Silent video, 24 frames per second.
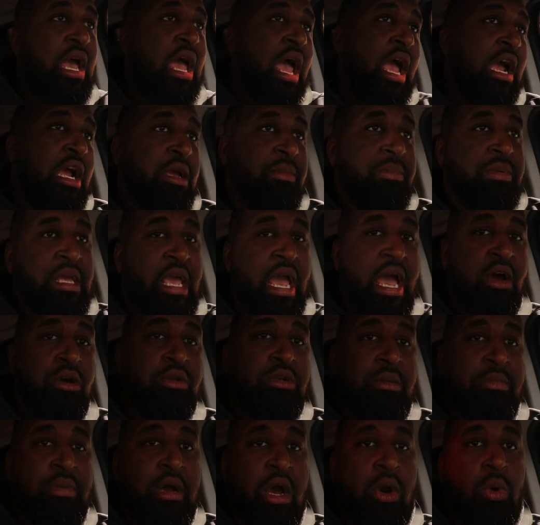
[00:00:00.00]
I could be out
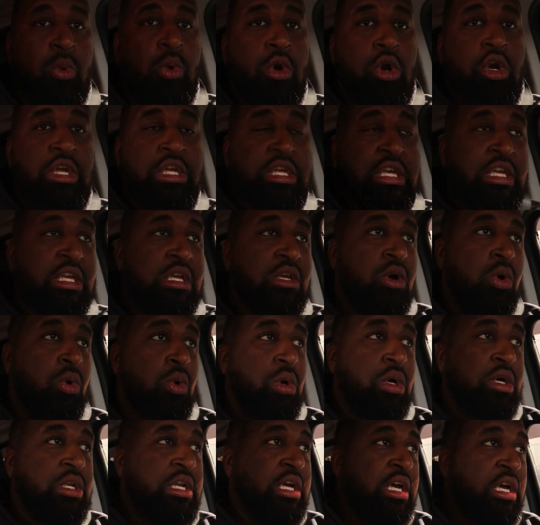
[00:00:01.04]
and about working
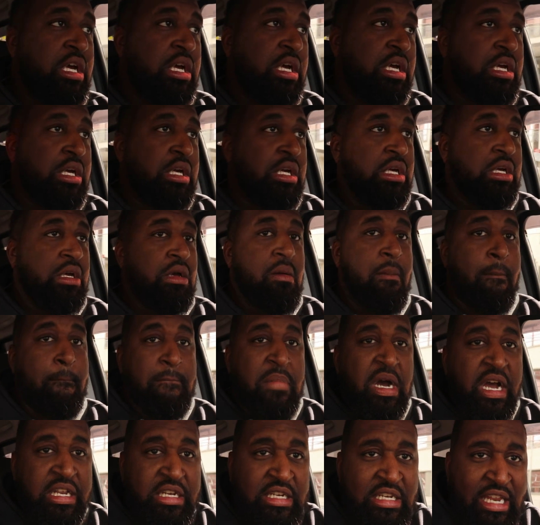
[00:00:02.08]
on
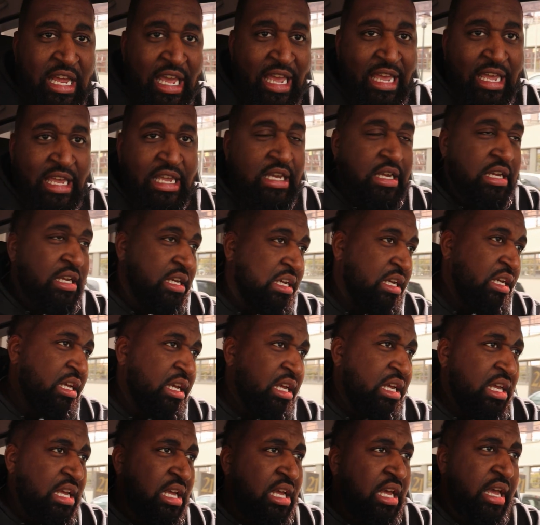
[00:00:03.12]
Monday.
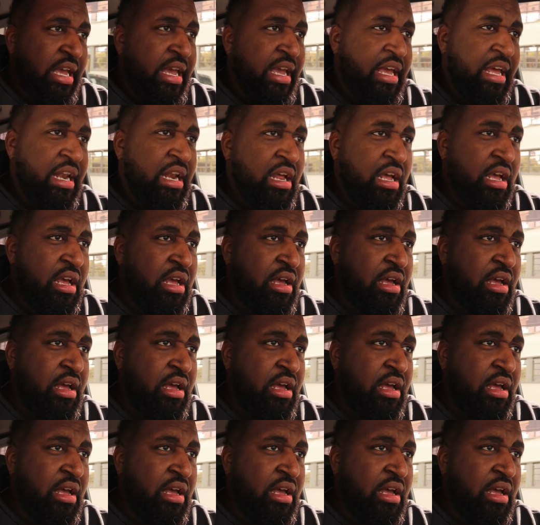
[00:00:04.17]
And,